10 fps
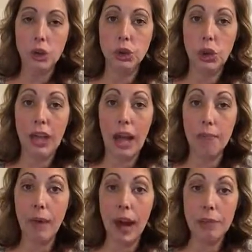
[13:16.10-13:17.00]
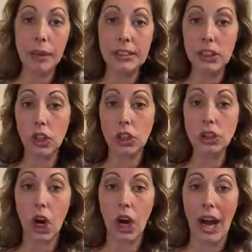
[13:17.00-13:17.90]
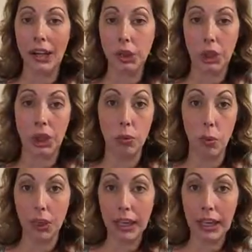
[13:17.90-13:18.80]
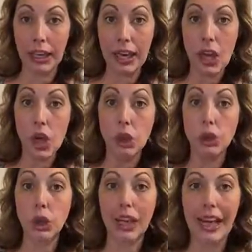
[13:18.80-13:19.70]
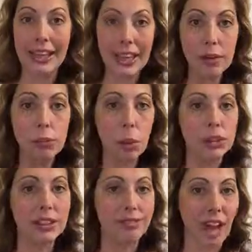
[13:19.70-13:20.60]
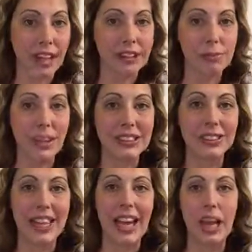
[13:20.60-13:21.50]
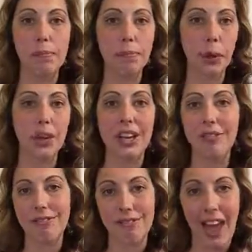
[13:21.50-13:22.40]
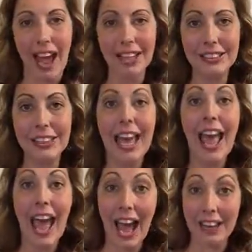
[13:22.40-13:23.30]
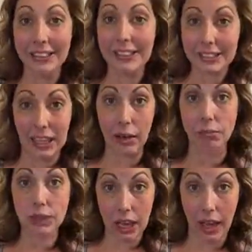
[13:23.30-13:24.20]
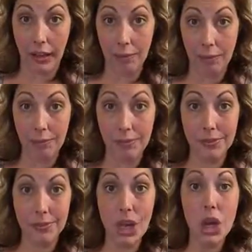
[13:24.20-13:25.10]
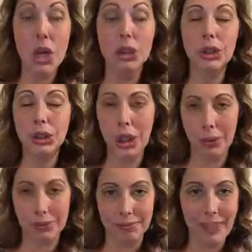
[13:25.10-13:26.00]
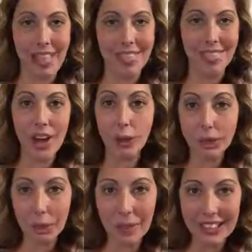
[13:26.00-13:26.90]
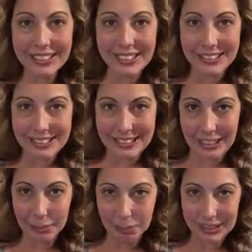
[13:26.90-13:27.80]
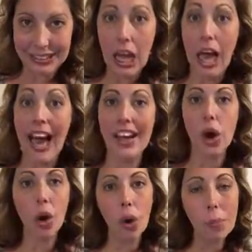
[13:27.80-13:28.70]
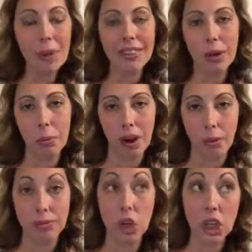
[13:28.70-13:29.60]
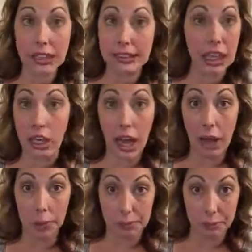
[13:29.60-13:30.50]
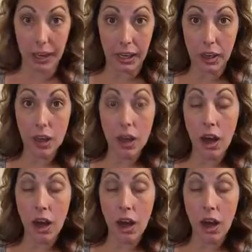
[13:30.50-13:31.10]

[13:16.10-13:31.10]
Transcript: so that my muscles are actually working, so that I get more defined muscles and I'm burning fat at the same time. So those are my 6 tips. I hope they were helpful, because they helped me